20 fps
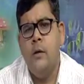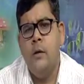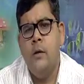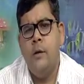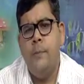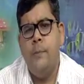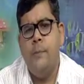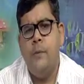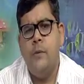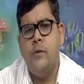
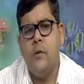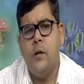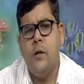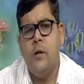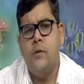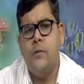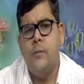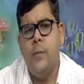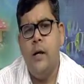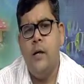If it is a
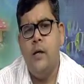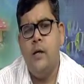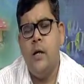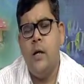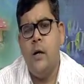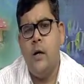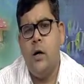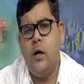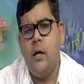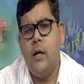
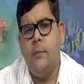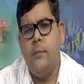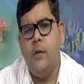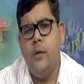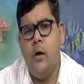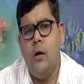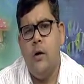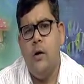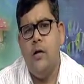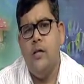husband not
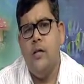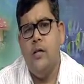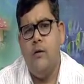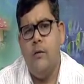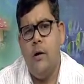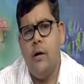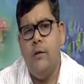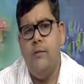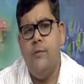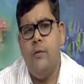having already a
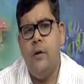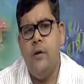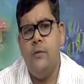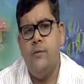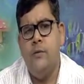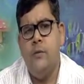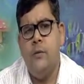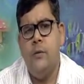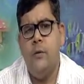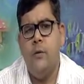wife, or if
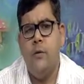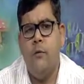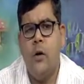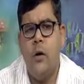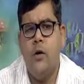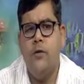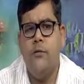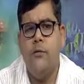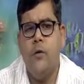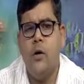it is a
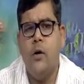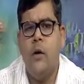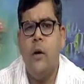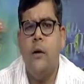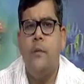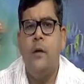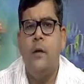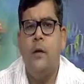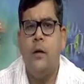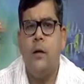wife not
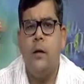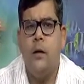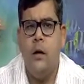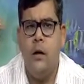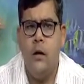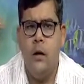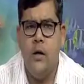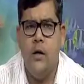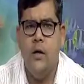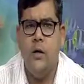having
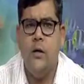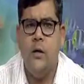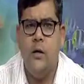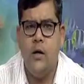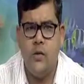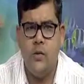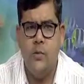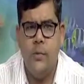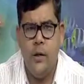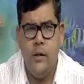already a
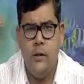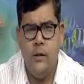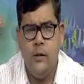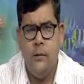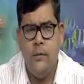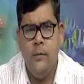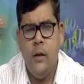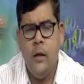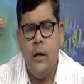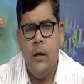husband.
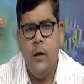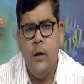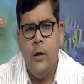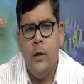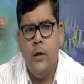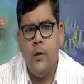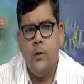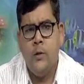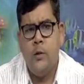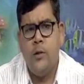
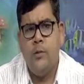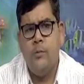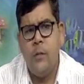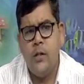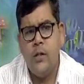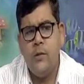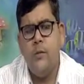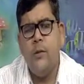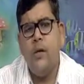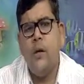So, it
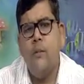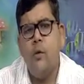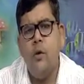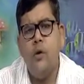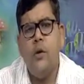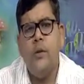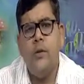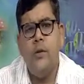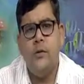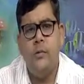must be a
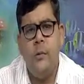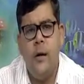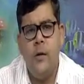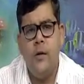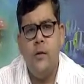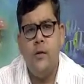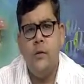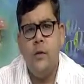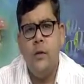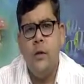monogamous
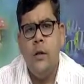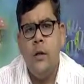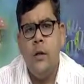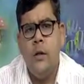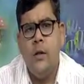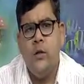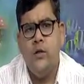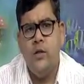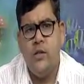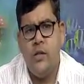marriage.
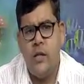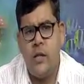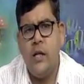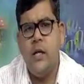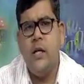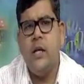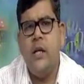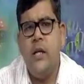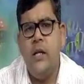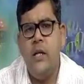Now, the
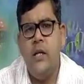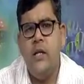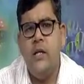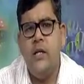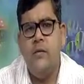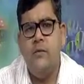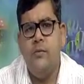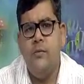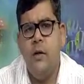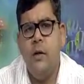second
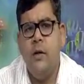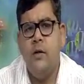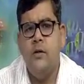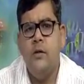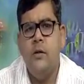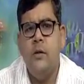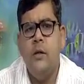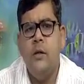category is, friends,